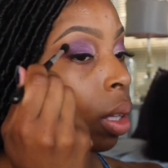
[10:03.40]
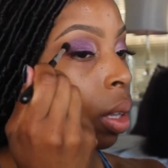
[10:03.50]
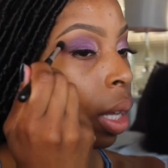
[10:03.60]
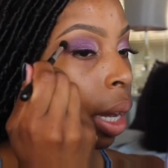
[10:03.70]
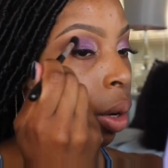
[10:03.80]

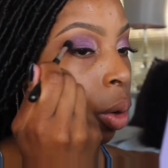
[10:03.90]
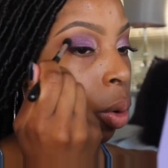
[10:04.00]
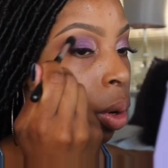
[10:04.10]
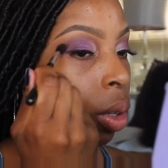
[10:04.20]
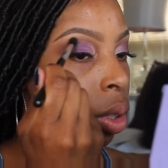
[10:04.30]
the outer
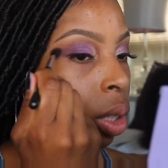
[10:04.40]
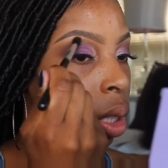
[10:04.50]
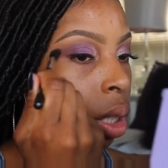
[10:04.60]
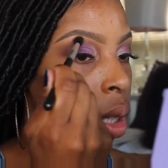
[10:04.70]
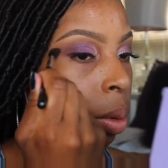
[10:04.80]
corners just
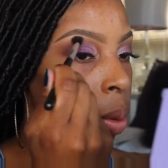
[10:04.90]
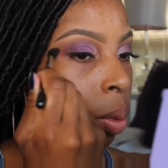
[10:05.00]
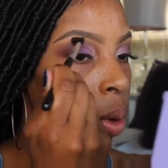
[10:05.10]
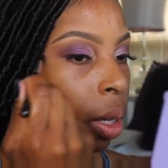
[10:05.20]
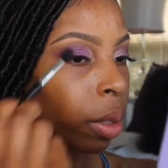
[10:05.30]
a little bit
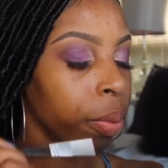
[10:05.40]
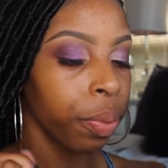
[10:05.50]
more.